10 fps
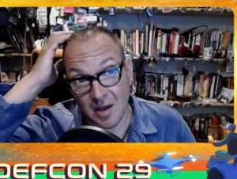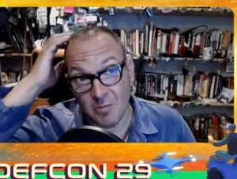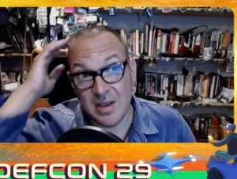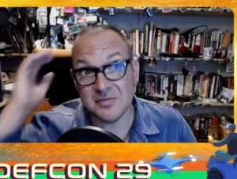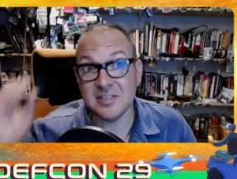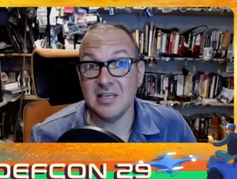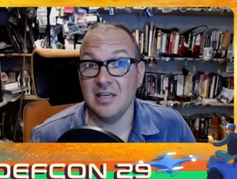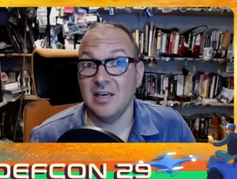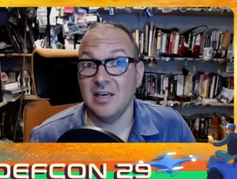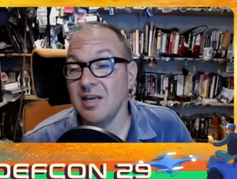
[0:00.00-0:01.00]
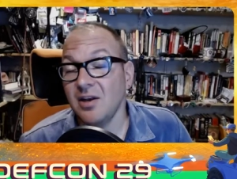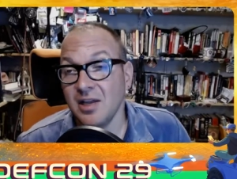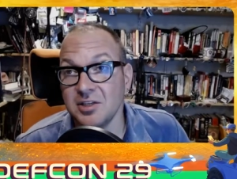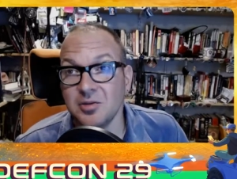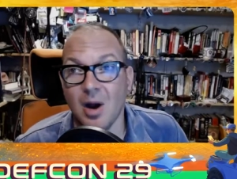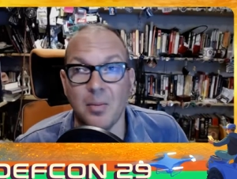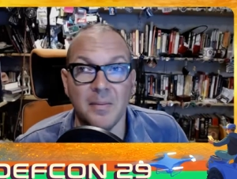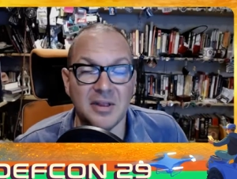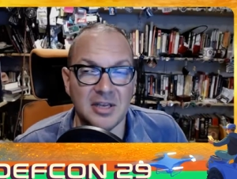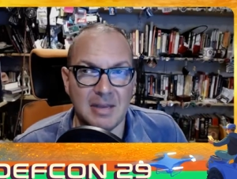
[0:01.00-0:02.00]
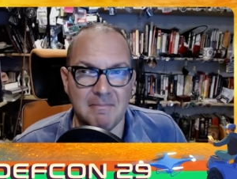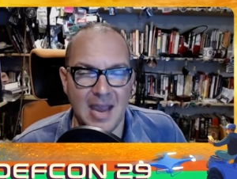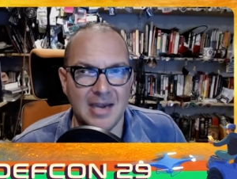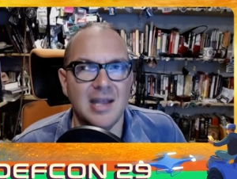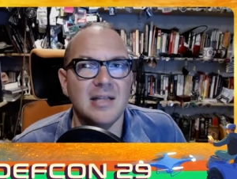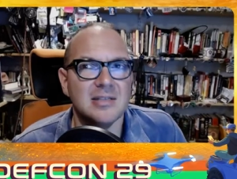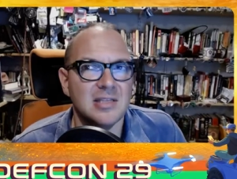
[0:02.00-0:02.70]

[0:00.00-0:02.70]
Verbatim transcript: We have seen legal interoperability mandates.